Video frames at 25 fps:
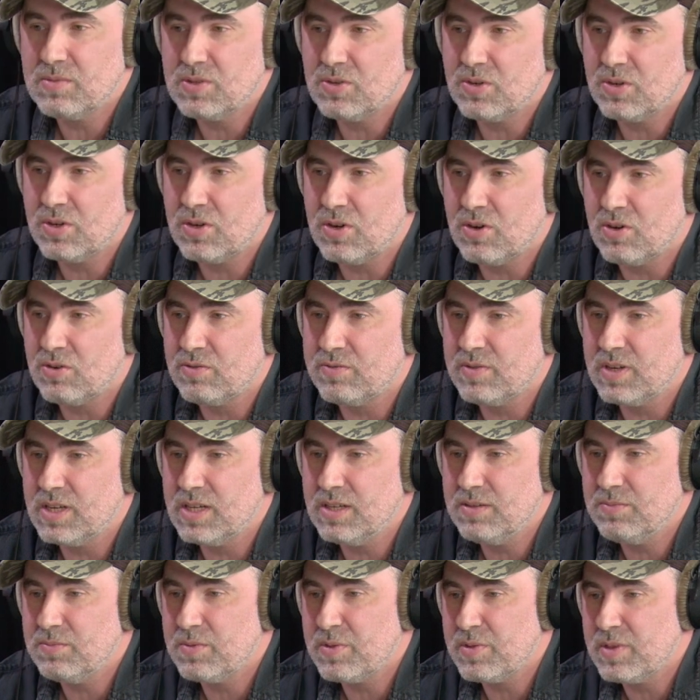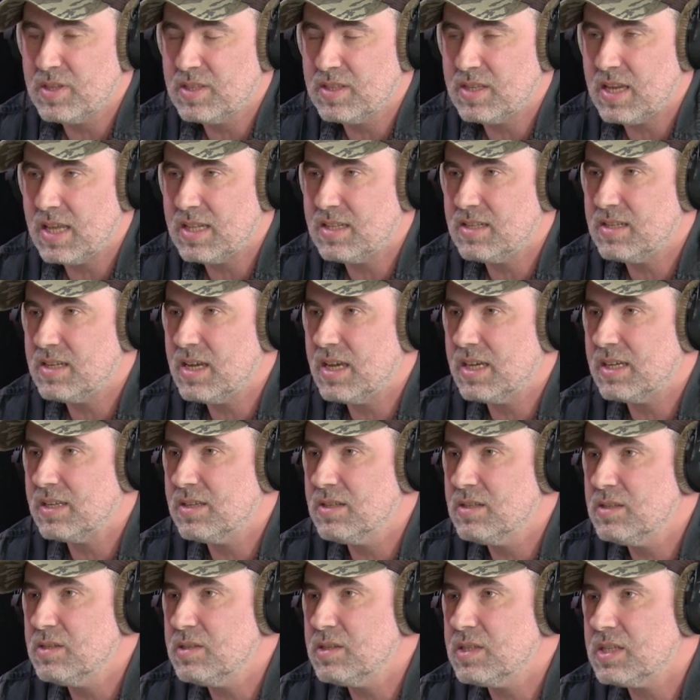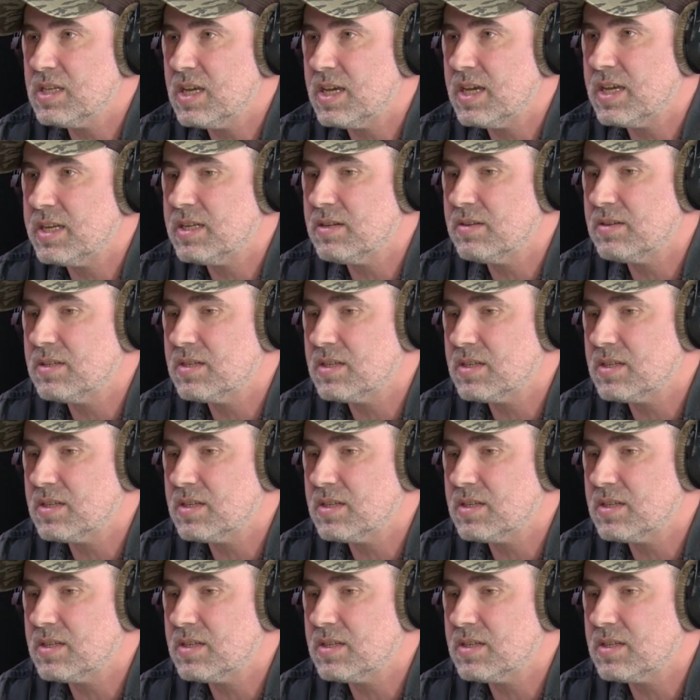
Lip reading: took over with the tentacles and